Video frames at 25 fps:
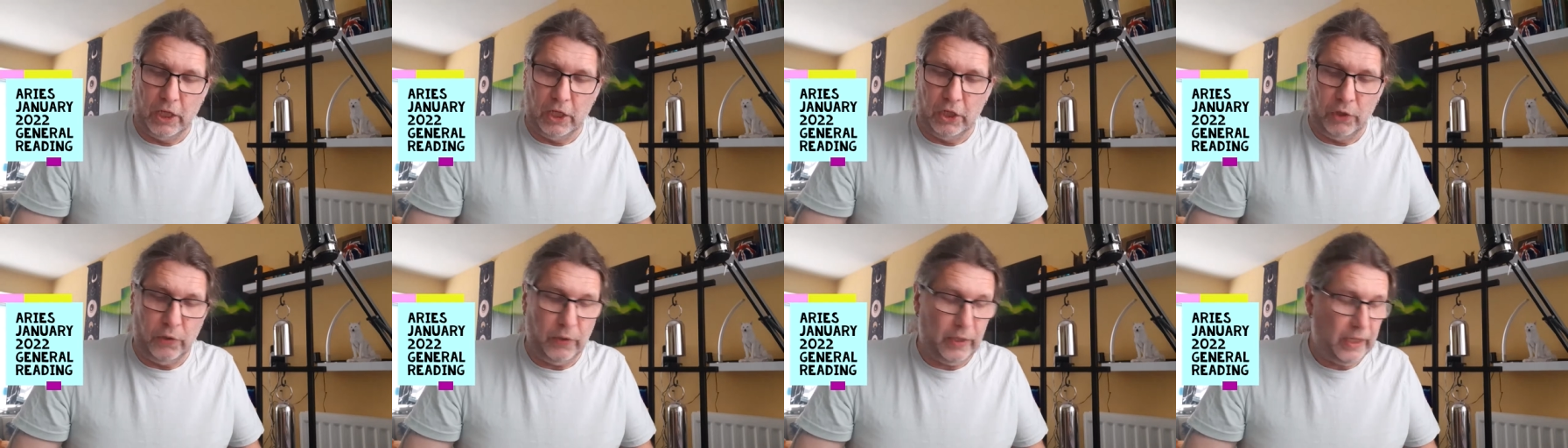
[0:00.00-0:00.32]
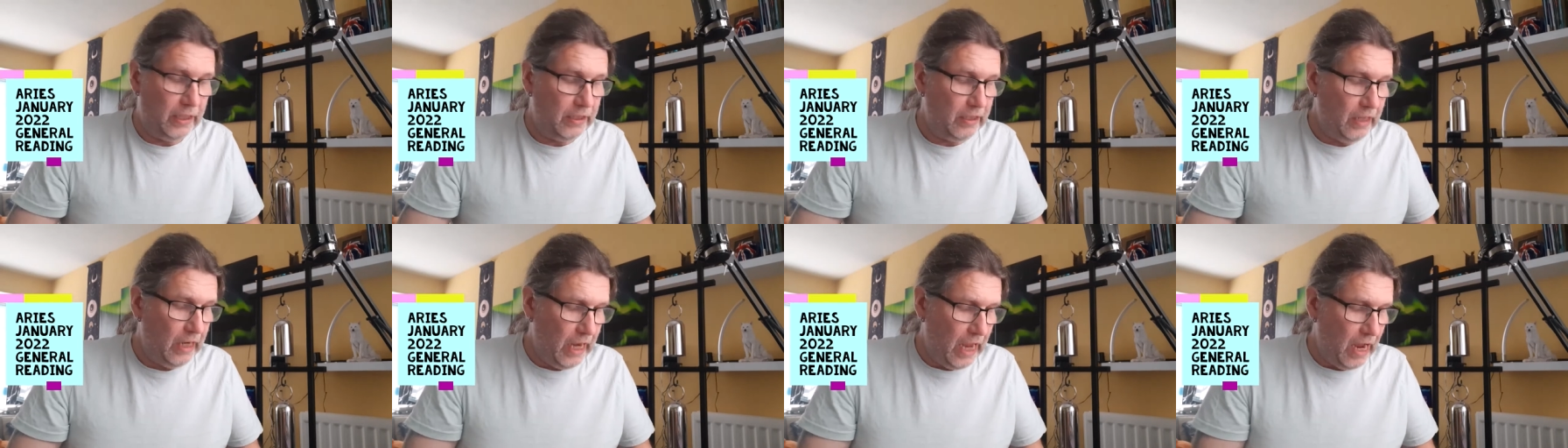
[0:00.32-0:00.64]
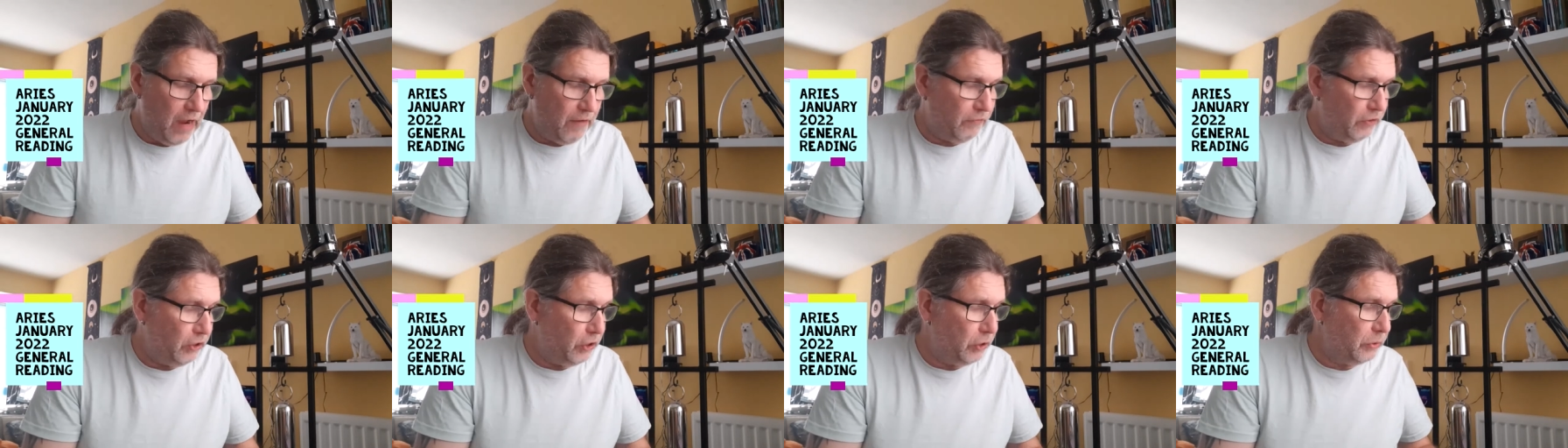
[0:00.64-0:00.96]
you can tell I
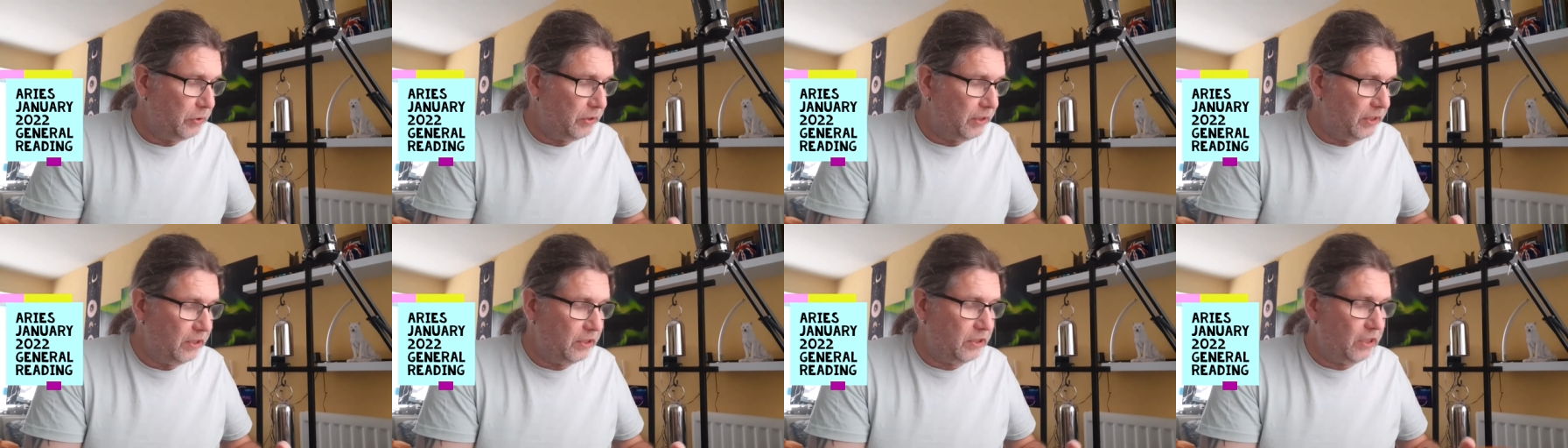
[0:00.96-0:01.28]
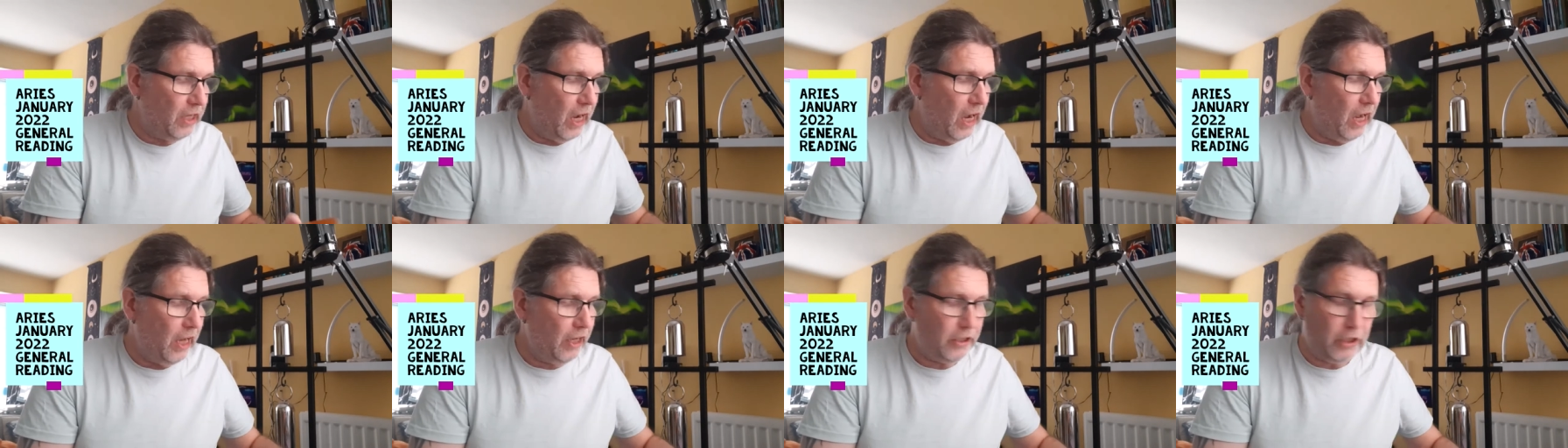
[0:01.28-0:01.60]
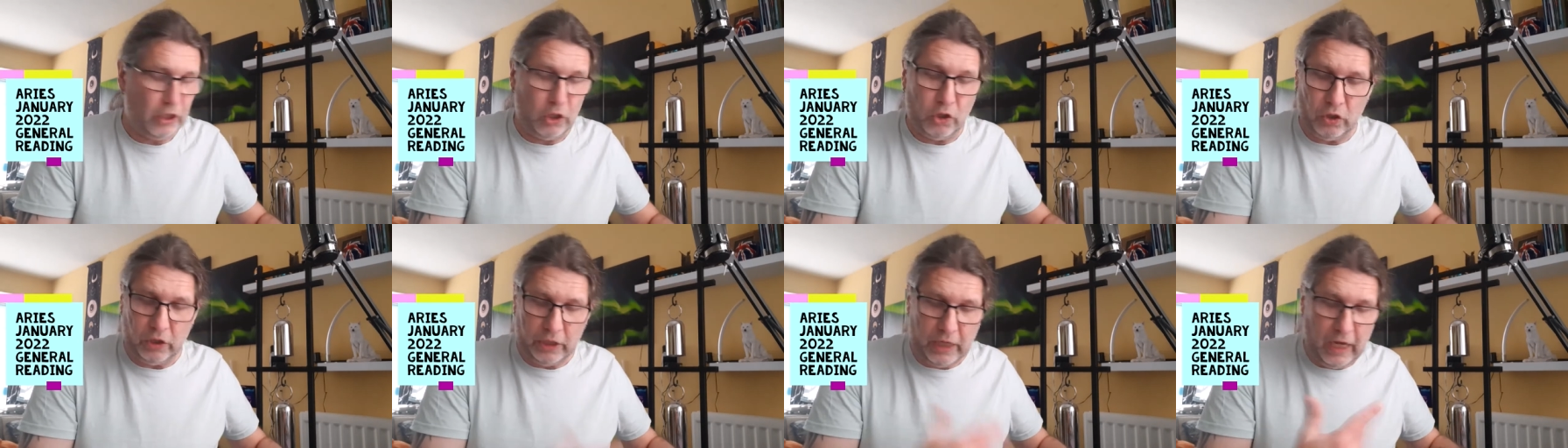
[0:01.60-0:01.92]
haven't used these card
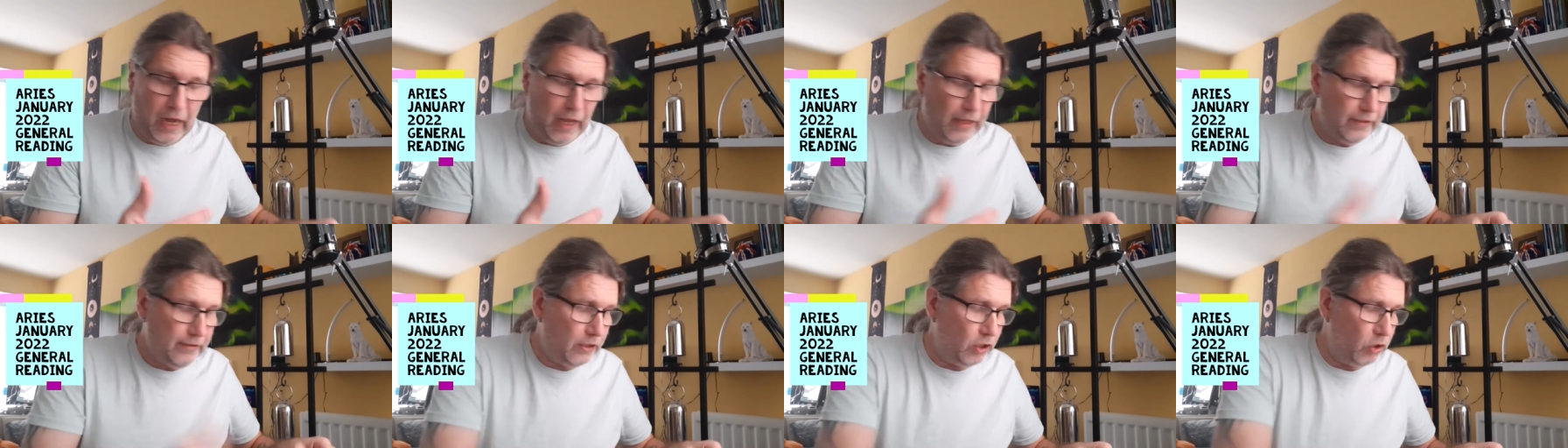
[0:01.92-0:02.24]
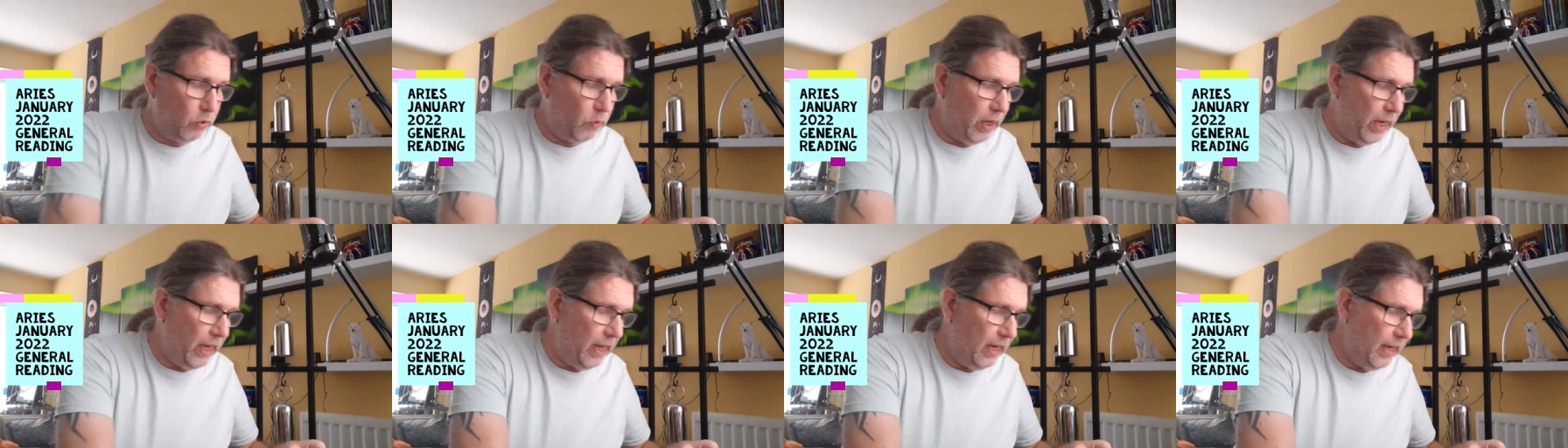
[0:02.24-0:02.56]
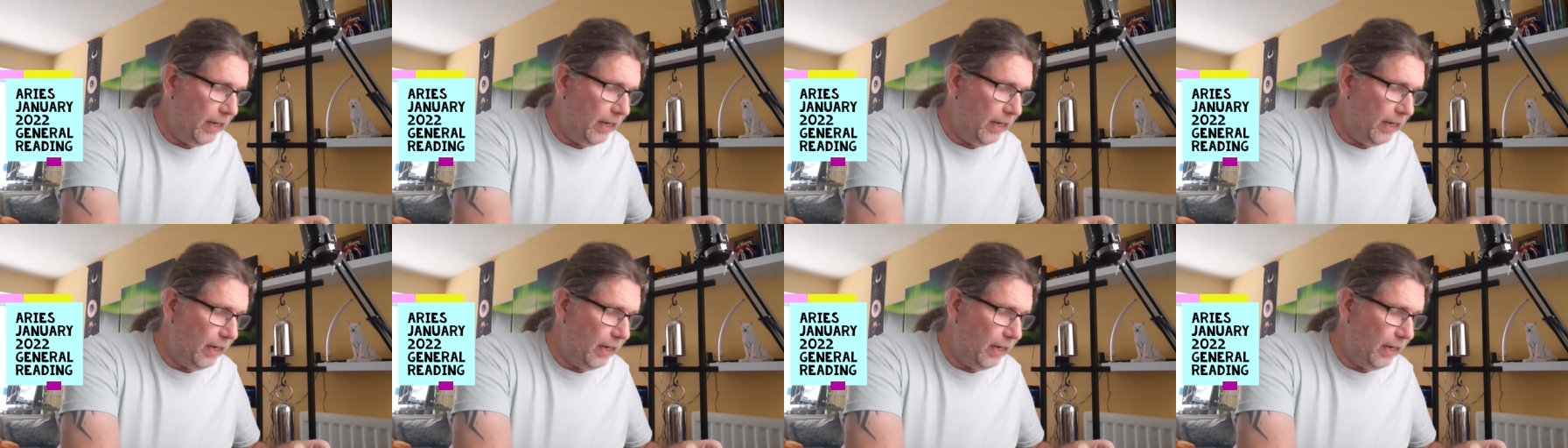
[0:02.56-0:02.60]
in, cards in a while,